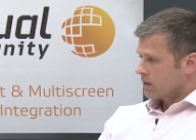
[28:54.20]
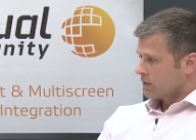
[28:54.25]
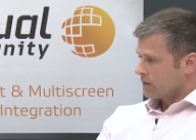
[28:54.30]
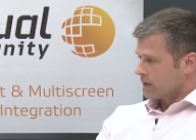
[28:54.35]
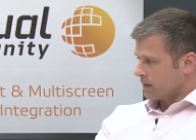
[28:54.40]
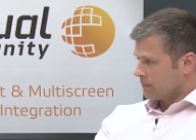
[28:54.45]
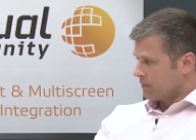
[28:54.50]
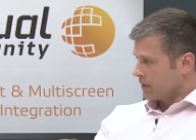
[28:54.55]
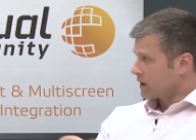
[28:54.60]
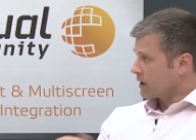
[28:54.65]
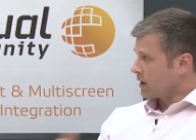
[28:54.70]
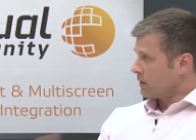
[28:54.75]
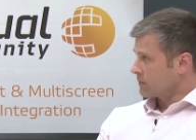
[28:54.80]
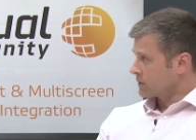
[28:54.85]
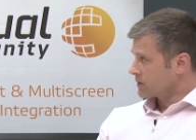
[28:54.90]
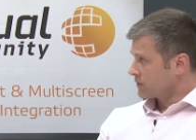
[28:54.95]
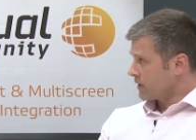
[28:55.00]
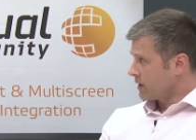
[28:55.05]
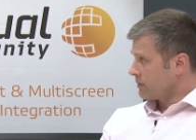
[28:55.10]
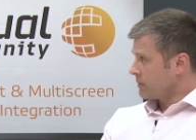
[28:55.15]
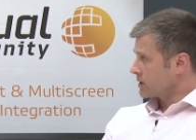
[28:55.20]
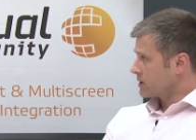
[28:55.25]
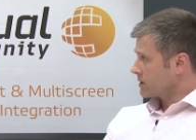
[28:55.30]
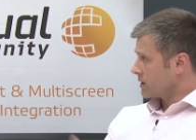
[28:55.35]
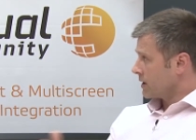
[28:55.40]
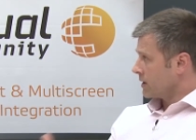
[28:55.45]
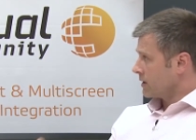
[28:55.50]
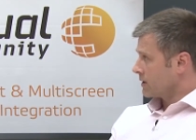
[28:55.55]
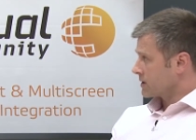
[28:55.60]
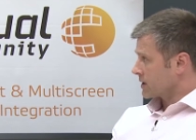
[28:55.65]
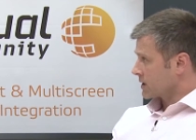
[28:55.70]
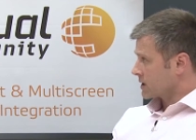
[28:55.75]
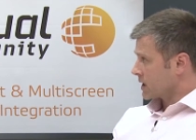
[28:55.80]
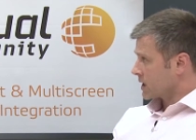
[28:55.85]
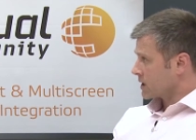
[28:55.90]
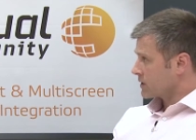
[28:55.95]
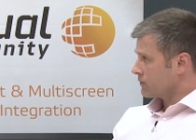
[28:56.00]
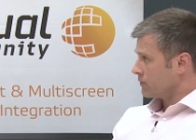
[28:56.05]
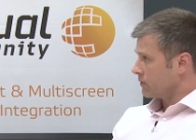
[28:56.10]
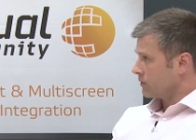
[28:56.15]
that becomes famous and
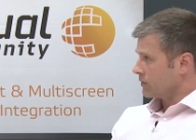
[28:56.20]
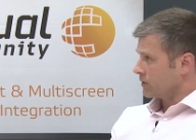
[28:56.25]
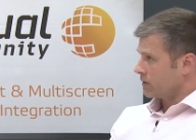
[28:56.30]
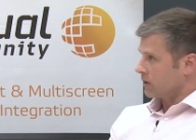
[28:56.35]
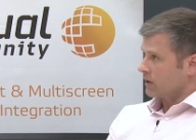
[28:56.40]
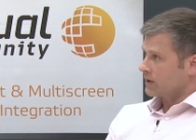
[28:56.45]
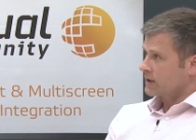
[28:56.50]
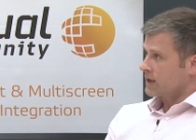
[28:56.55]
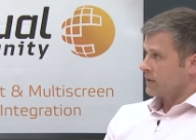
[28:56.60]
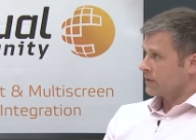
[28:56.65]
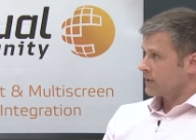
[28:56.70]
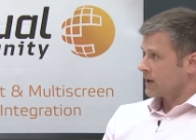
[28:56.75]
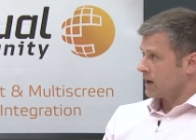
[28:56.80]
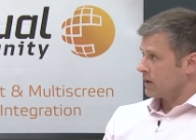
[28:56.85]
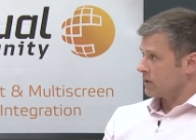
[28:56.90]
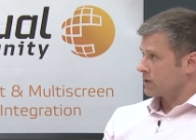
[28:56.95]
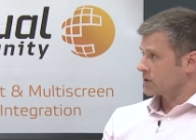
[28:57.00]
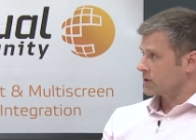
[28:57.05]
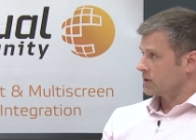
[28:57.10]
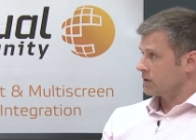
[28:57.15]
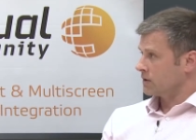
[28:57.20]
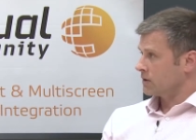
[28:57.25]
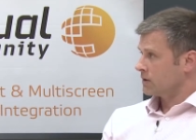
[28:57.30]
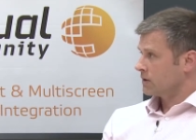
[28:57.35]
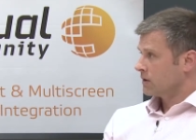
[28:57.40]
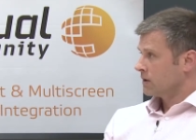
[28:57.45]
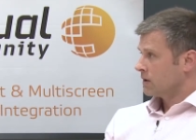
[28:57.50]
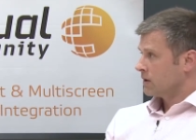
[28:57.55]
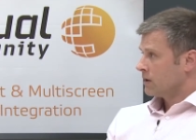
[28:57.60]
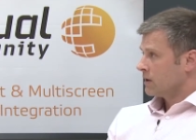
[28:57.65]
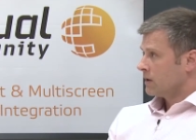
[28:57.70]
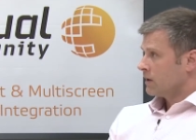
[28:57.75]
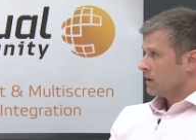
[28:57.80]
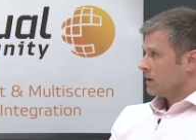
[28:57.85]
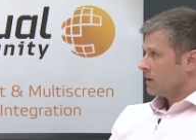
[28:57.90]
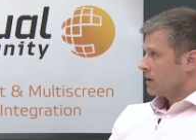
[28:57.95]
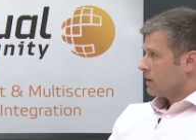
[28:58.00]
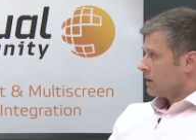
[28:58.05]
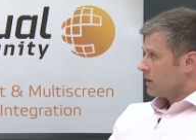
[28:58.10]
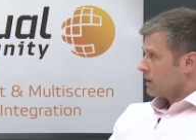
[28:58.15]
successful, there are 10,000
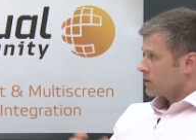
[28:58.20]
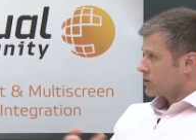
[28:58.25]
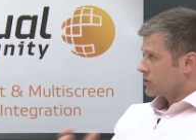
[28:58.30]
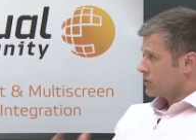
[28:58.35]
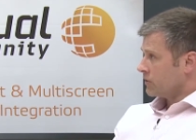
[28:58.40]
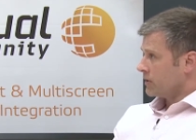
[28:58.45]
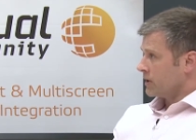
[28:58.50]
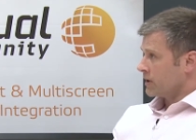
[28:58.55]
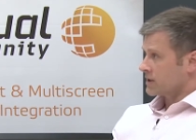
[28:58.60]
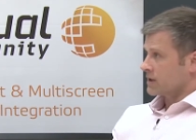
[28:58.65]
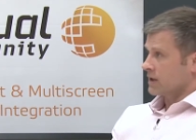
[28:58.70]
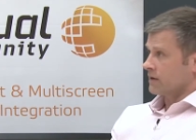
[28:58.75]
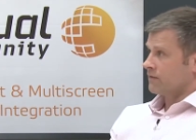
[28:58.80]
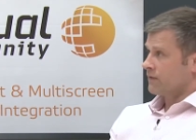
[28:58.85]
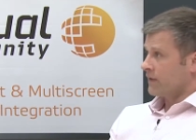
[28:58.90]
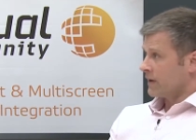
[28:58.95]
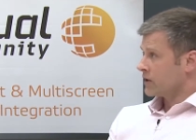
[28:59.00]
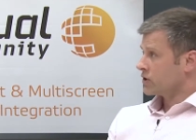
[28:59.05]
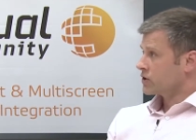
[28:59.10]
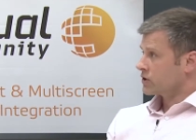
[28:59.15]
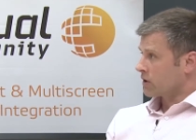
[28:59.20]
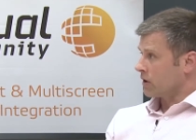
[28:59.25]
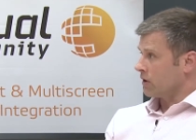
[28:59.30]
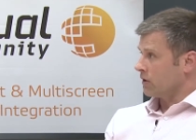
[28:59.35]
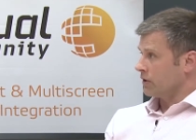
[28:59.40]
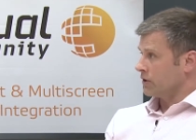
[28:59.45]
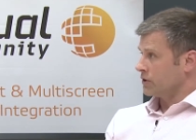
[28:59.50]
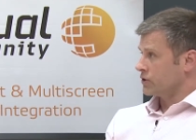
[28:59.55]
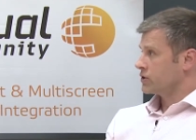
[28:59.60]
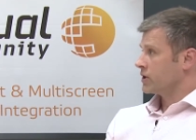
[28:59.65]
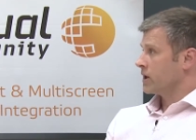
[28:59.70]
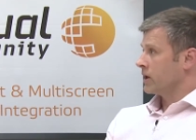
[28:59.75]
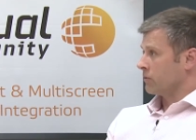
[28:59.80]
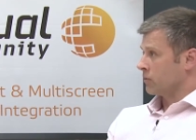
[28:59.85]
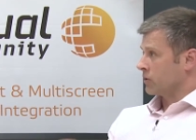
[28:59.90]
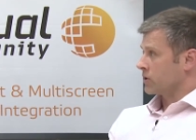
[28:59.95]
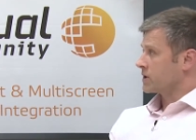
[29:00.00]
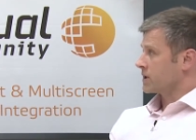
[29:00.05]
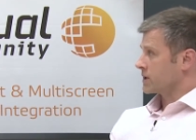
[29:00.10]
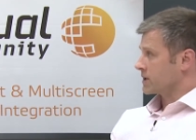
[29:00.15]
students that finished college and
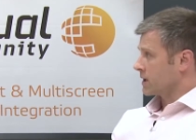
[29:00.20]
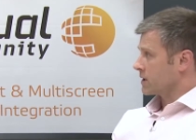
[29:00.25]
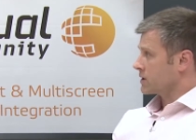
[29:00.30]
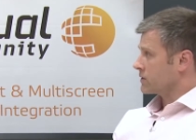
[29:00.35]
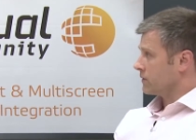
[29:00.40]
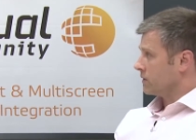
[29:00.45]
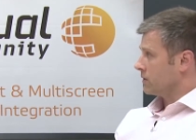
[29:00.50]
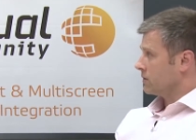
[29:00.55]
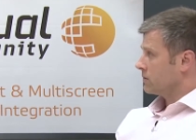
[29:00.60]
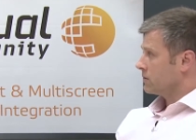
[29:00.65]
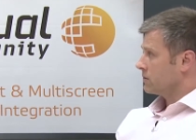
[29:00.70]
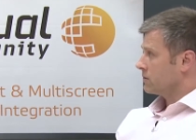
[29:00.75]
were successful,